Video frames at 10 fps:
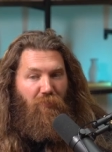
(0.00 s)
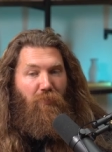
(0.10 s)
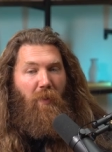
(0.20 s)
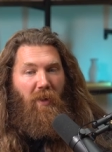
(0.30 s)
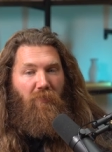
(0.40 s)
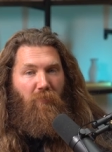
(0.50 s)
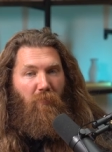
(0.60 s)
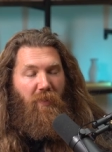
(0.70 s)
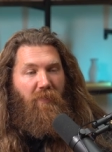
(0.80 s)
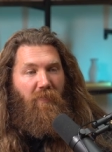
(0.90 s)
two x what
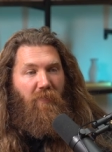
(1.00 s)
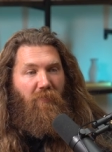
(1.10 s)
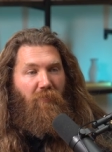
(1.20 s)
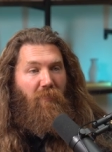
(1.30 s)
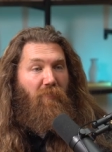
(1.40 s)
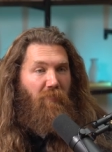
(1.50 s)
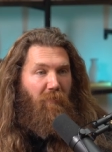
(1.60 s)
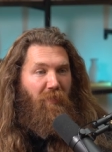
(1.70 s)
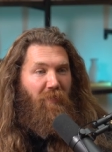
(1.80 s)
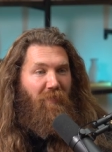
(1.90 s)
we had done during the
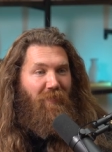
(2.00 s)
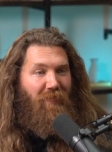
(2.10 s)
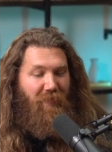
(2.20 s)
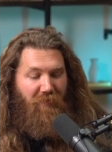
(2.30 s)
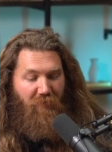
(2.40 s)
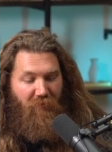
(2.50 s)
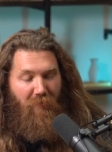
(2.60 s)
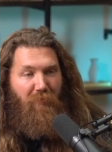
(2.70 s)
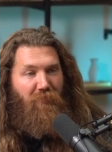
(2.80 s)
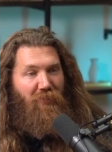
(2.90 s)
summer in
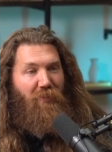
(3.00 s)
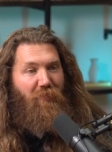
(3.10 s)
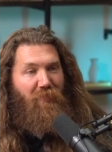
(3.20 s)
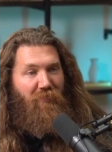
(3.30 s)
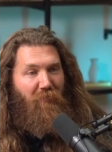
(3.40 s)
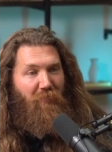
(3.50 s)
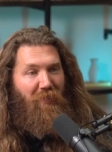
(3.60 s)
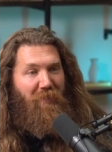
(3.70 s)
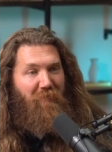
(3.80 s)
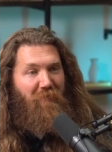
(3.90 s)
December, January,
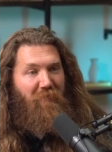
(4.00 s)
February